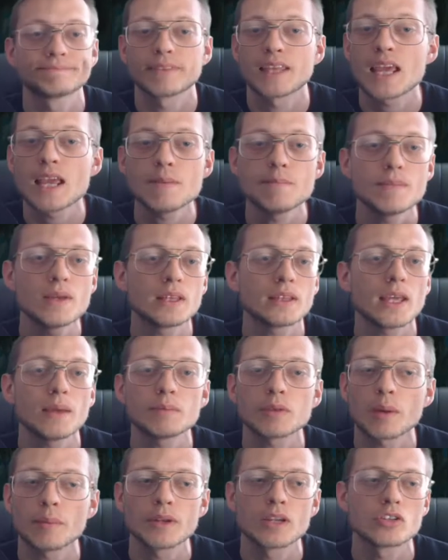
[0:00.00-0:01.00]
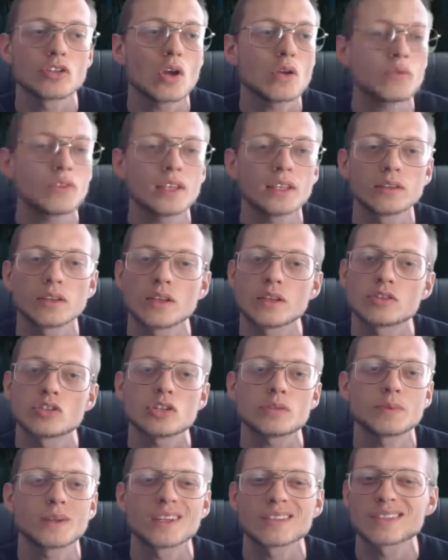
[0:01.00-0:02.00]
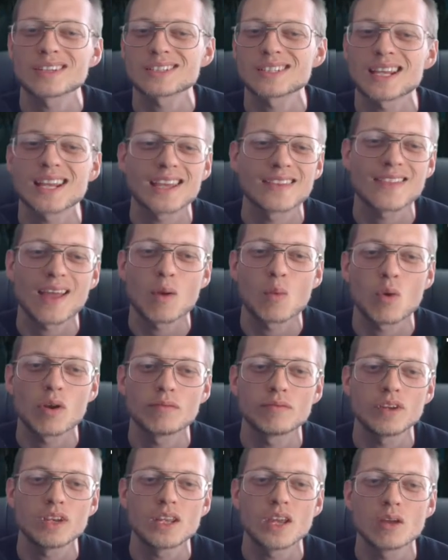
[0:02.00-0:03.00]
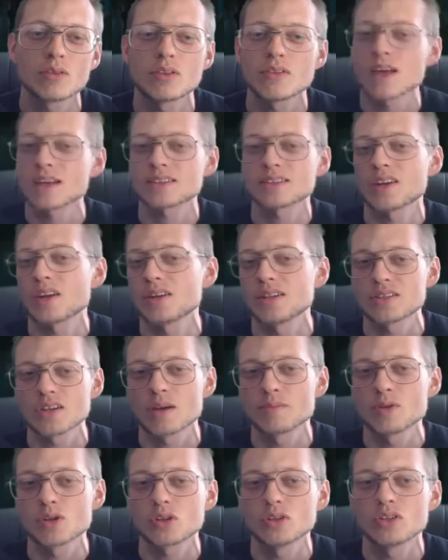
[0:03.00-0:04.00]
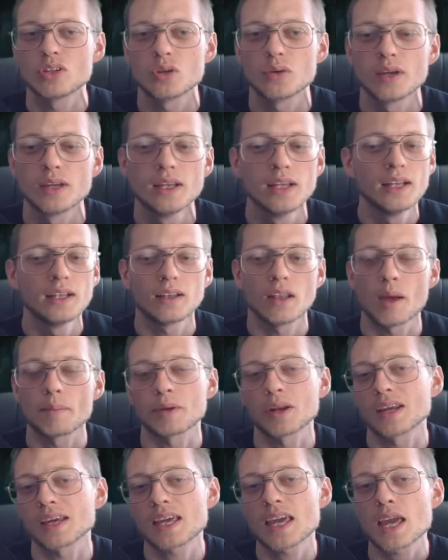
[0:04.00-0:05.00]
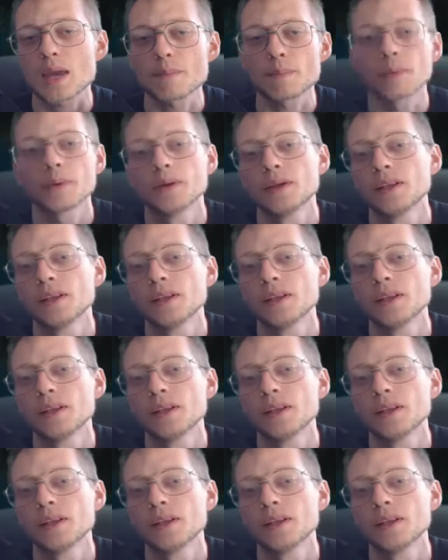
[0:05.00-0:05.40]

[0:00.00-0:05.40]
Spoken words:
Keep them coming. Don't think that just because I said it in that one video that that's the only time you can do it. But I'm going to keep